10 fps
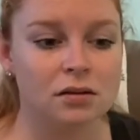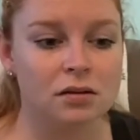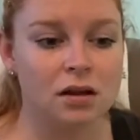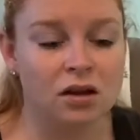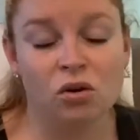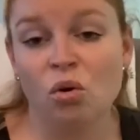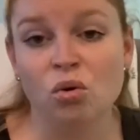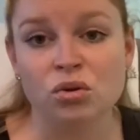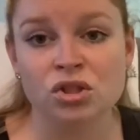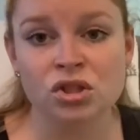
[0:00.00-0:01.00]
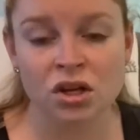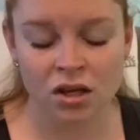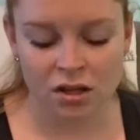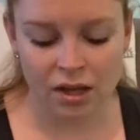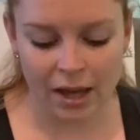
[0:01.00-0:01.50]
engorged
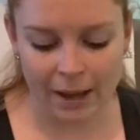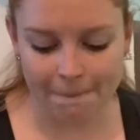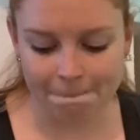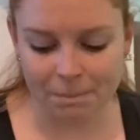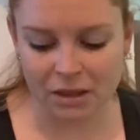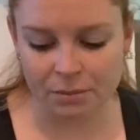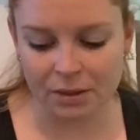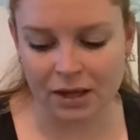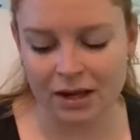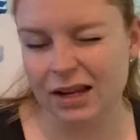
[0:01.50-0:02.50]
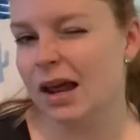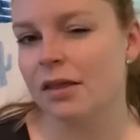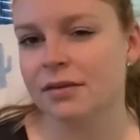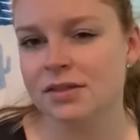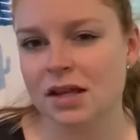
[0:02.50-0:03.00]
at the beginning. Now
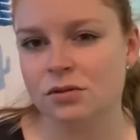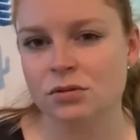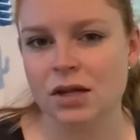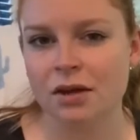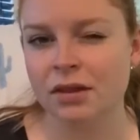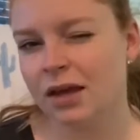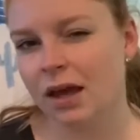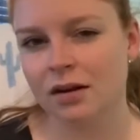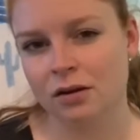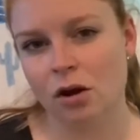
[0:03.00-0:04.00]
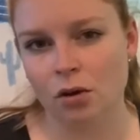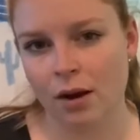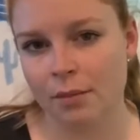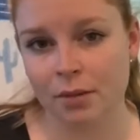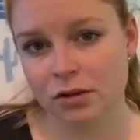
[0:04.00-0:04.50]
they've settled down, they kind of know
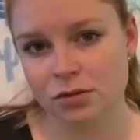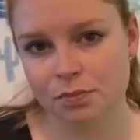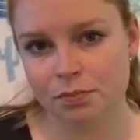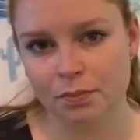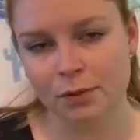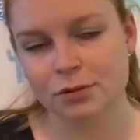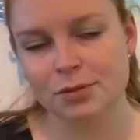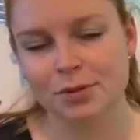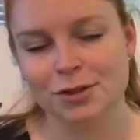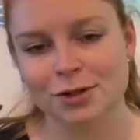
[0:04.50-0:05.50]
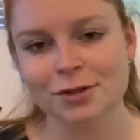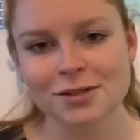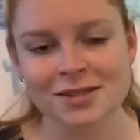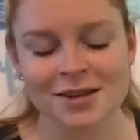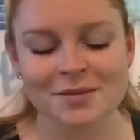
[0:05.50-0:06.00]
how much milk to
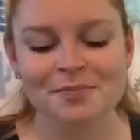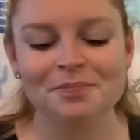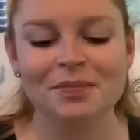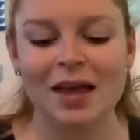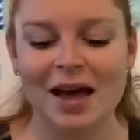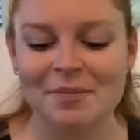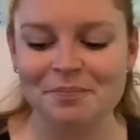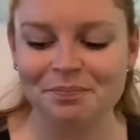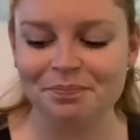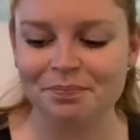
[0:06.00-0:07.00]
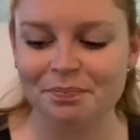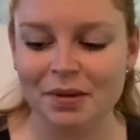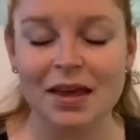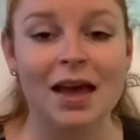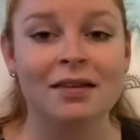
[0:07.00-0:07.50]
produce.
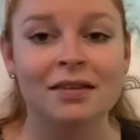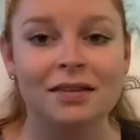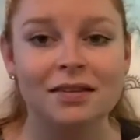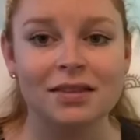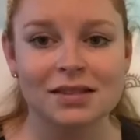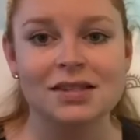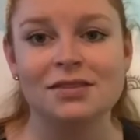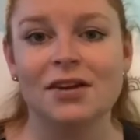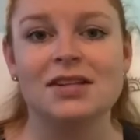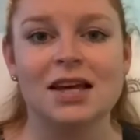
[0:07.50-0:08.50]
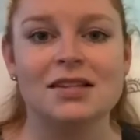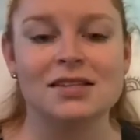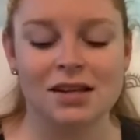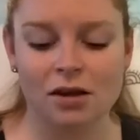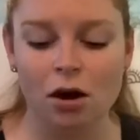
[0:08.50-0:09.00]
But yeah, this is
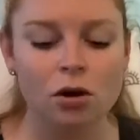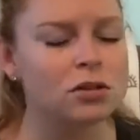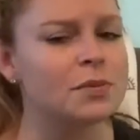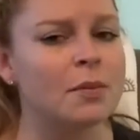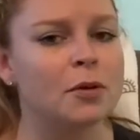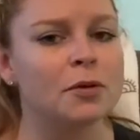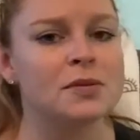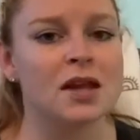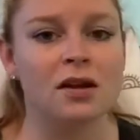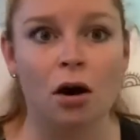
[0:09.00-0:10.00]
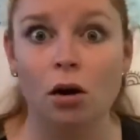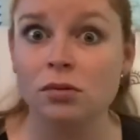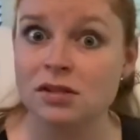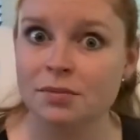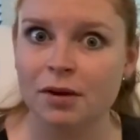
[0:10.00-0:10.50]
fantastic. It holds my boobs in, it holds
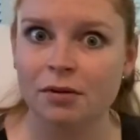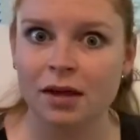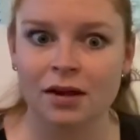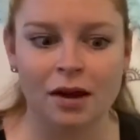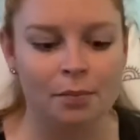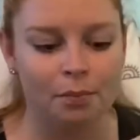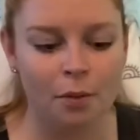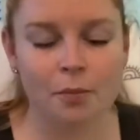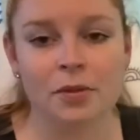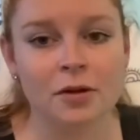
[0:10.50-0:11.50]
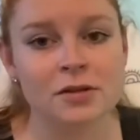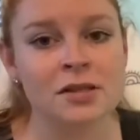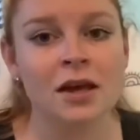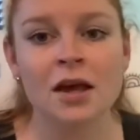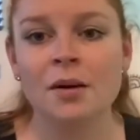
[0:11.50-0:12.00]
the milk in. I pop those
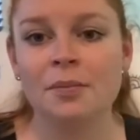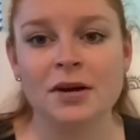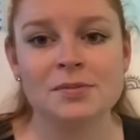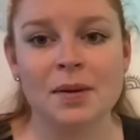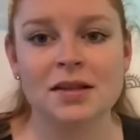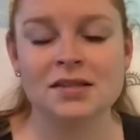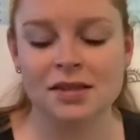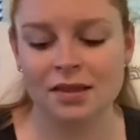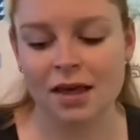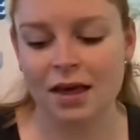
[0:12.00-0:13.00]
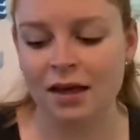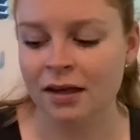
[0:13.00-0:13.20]
breast pads in there,